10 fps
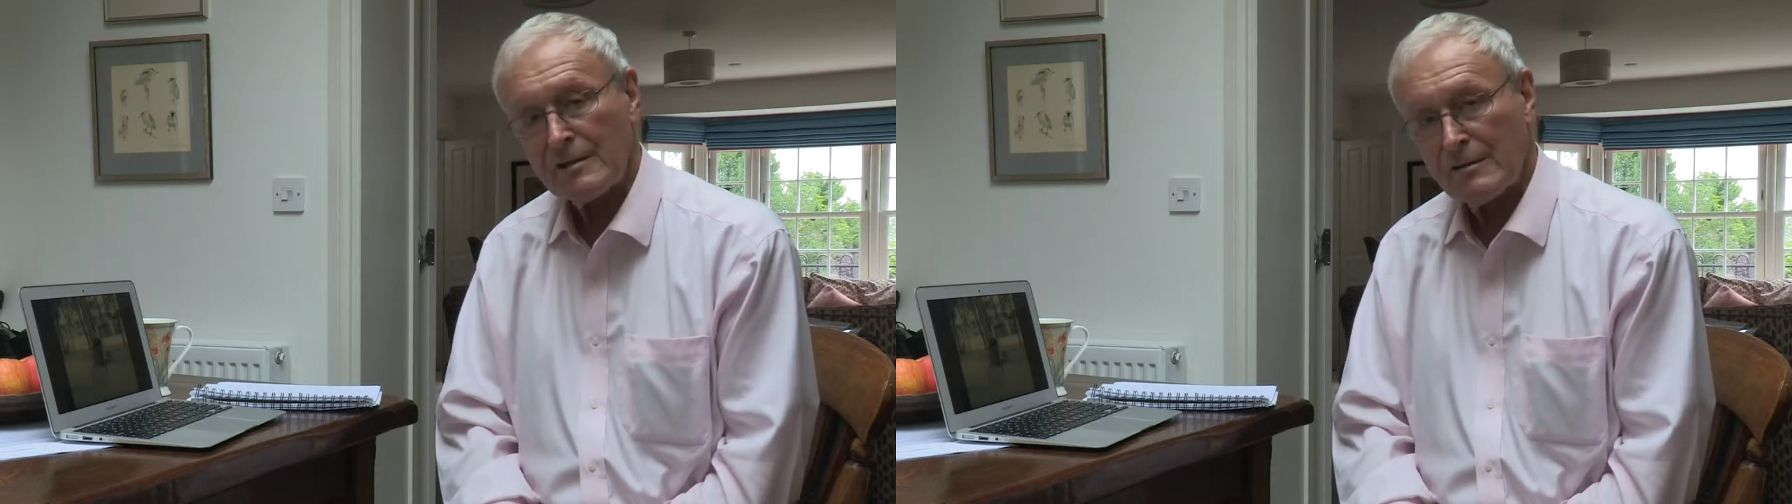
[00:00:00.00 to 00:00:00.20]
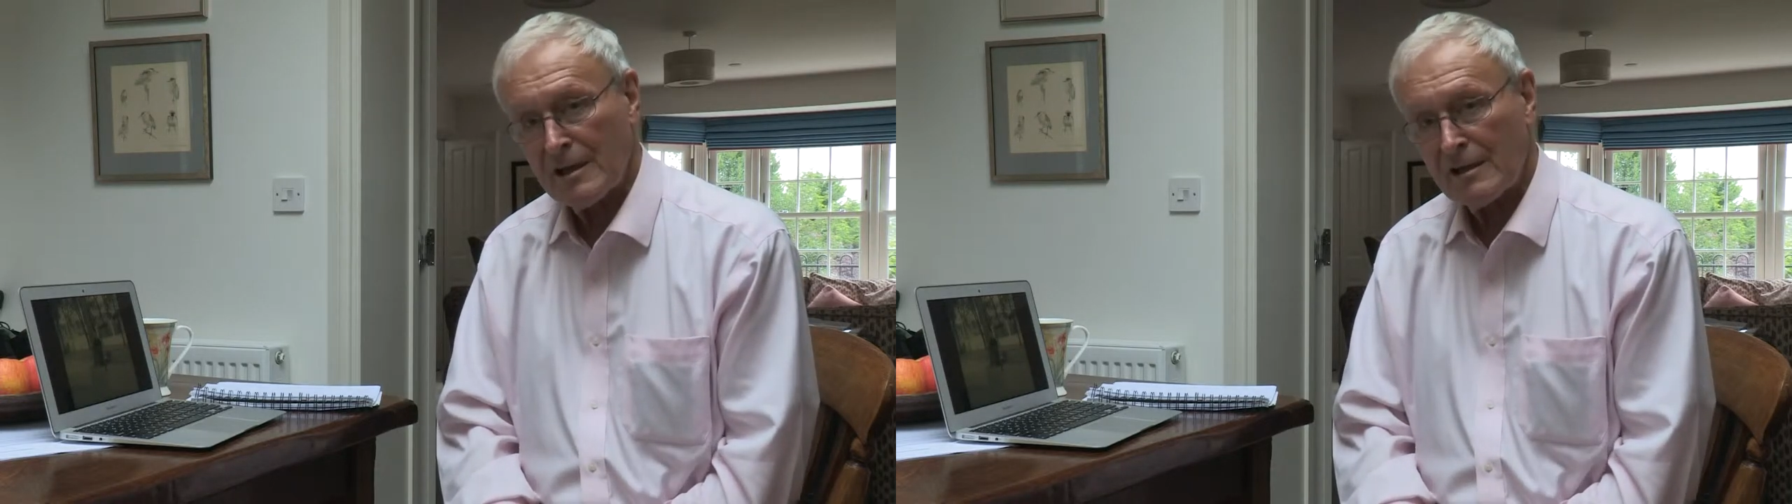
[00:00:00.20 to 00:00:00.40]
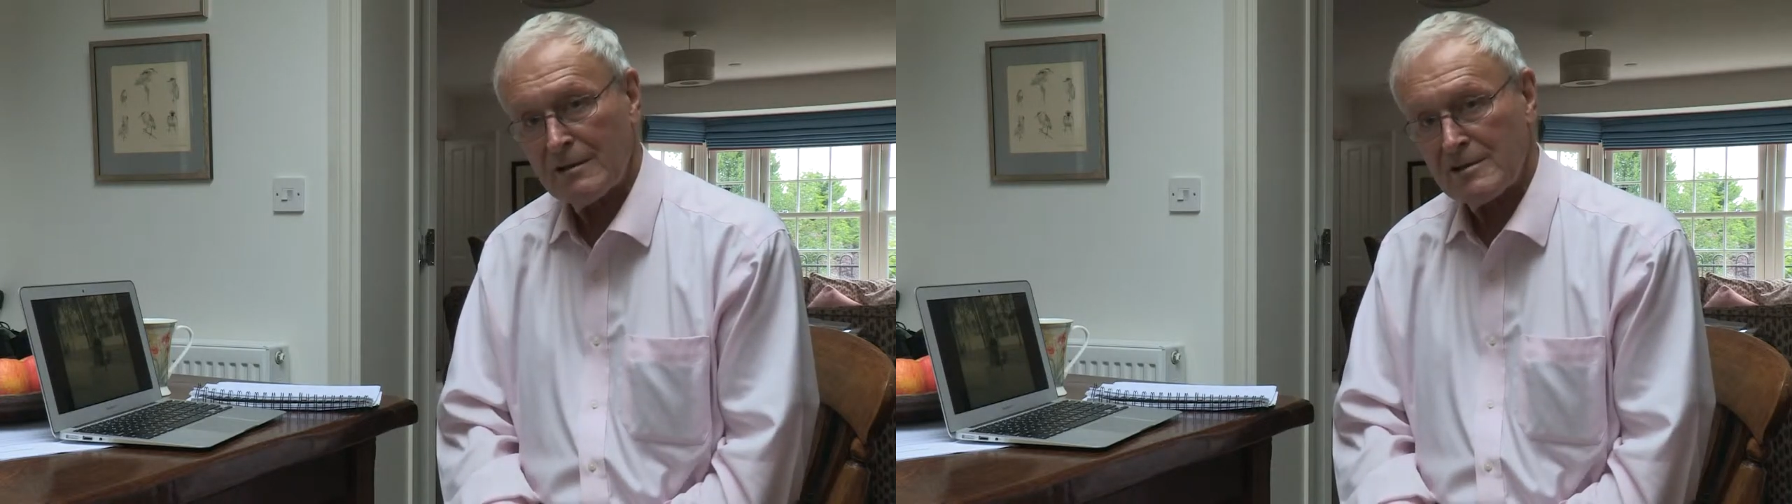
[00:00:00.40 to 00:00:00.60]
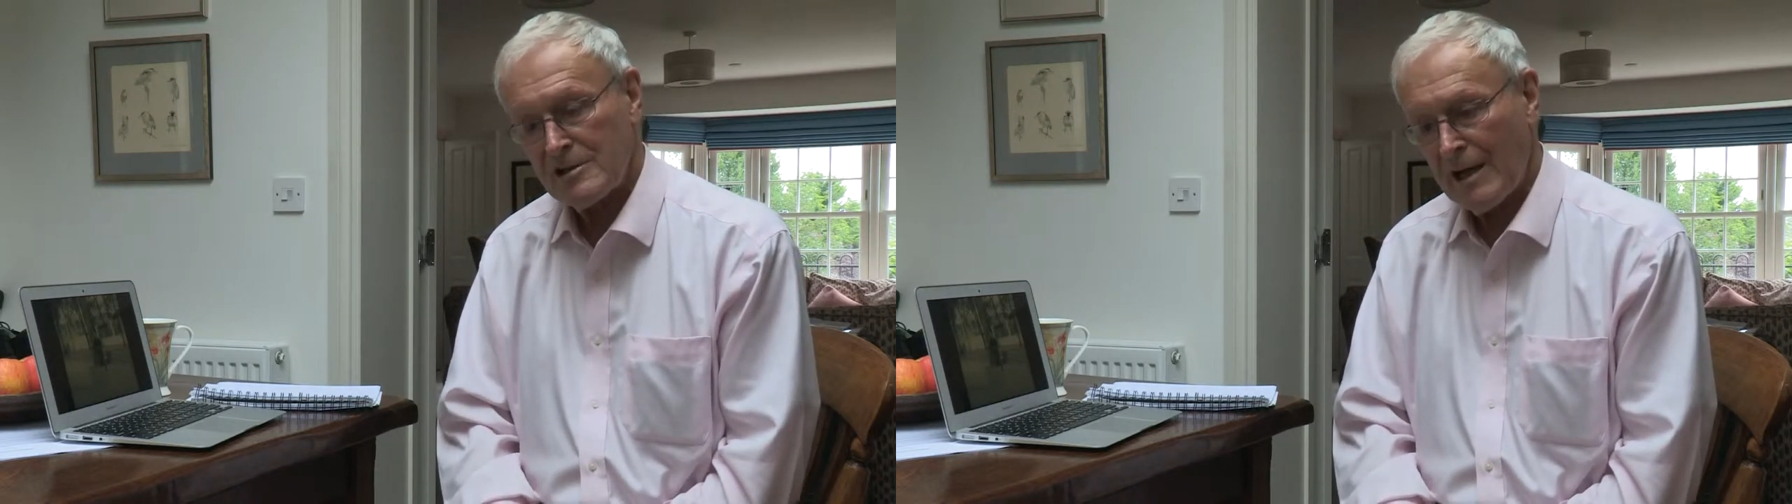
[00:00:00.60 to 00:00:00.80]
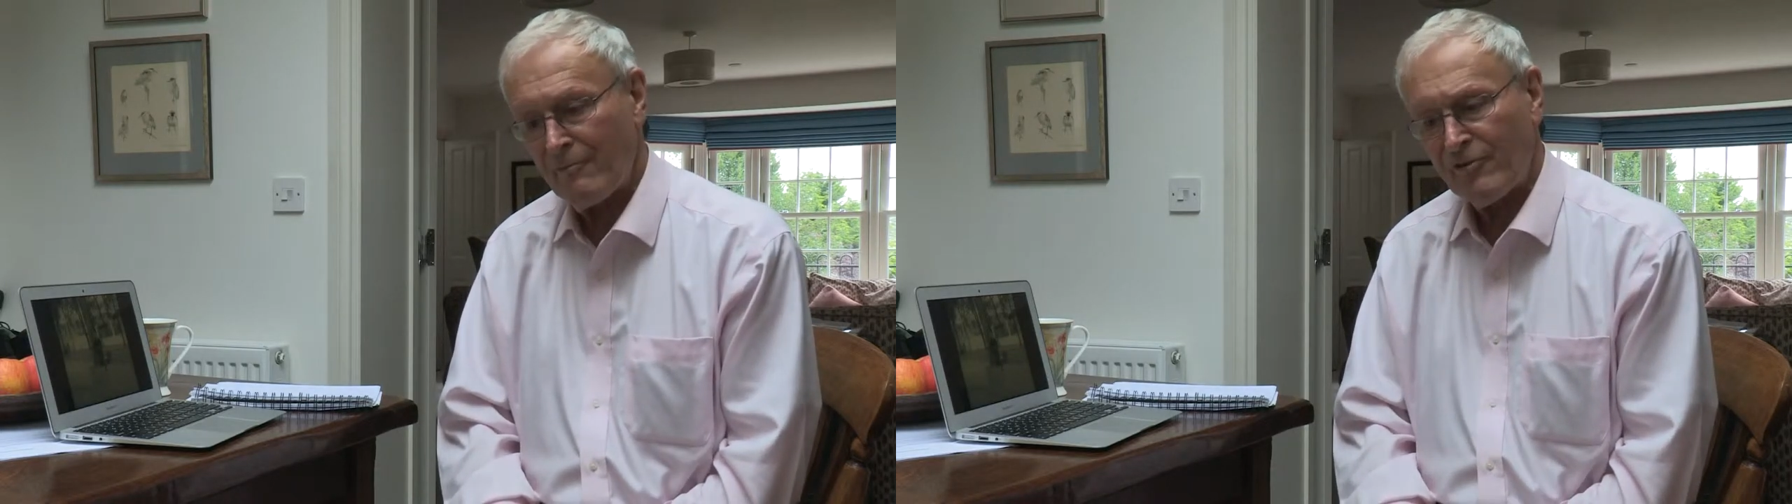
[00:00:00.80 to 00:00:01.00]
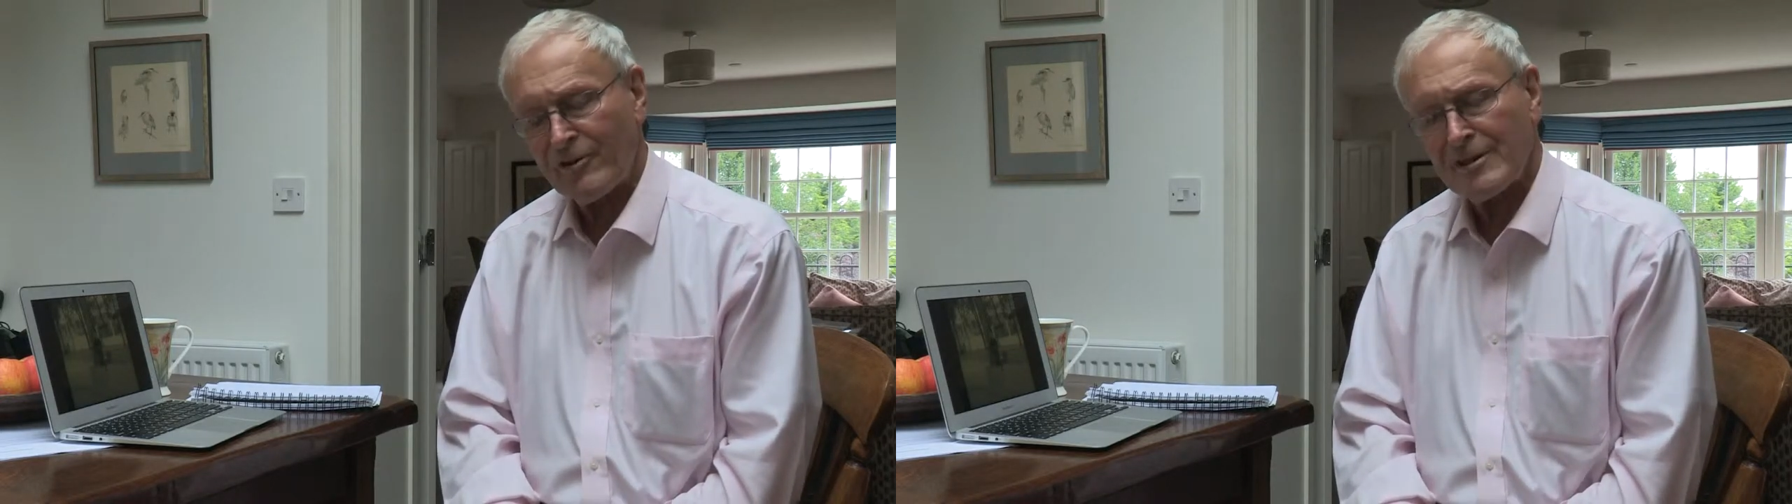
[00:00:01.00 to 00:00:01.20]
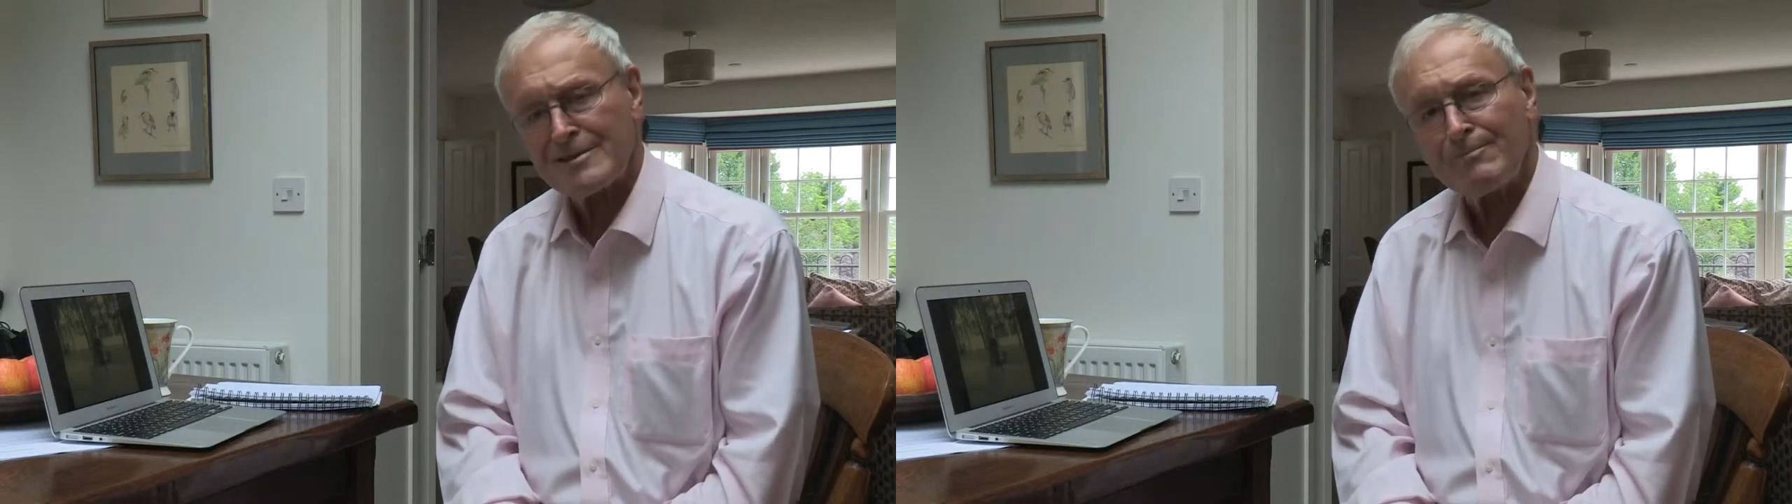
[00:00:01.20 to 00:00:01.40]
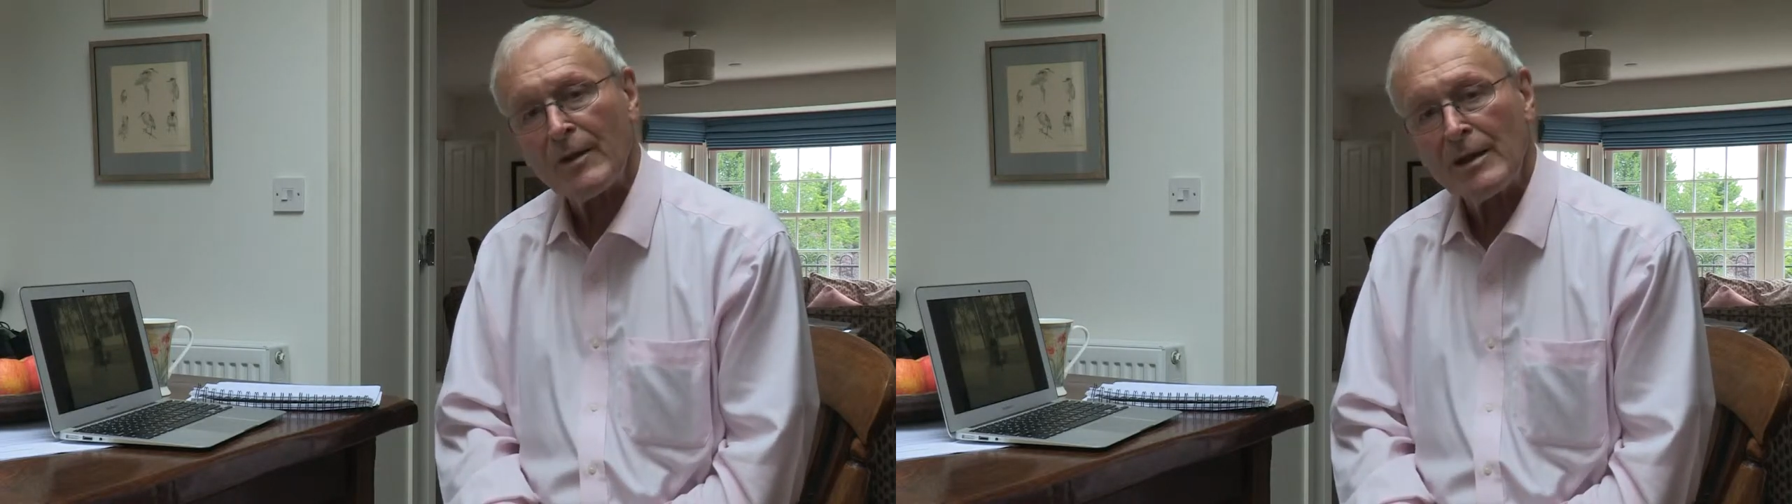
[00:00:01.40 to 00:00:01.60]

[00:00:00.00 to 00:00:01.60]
doing a good job for us.